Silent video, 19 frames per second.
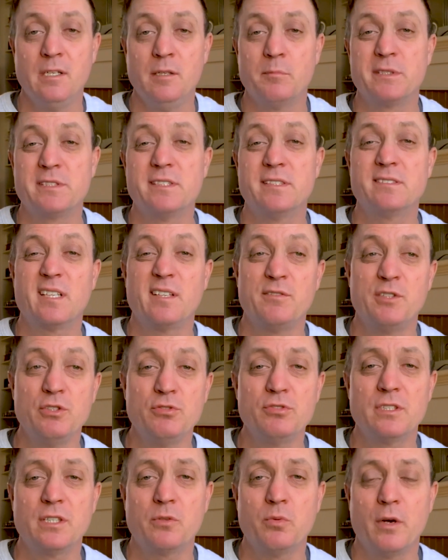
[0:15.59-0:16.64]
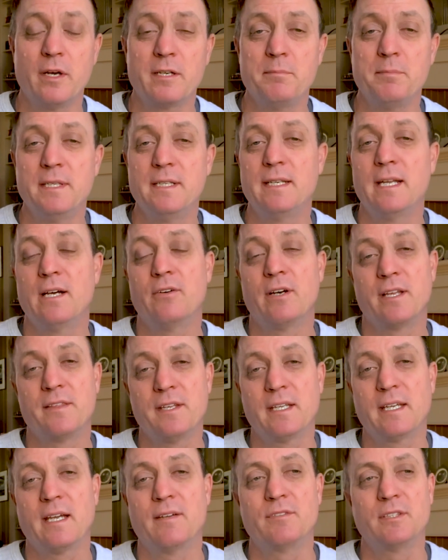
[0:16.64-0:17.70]
But since I've used it quite a bit now, I
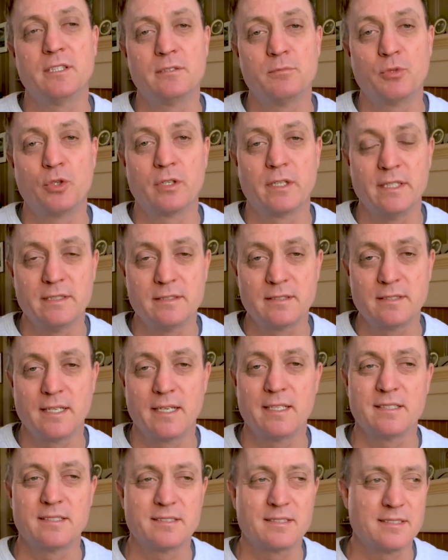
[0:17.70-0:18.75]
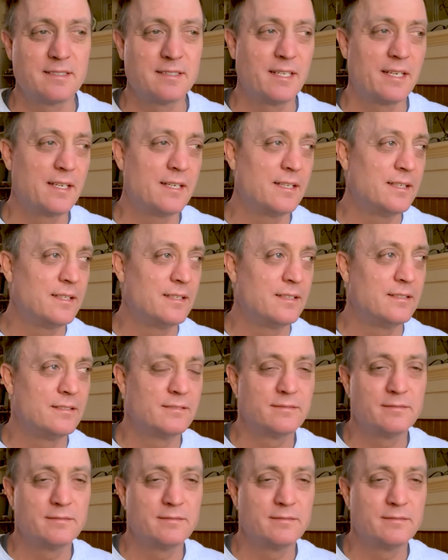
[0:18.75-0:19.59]
think I have a little more insight as to say,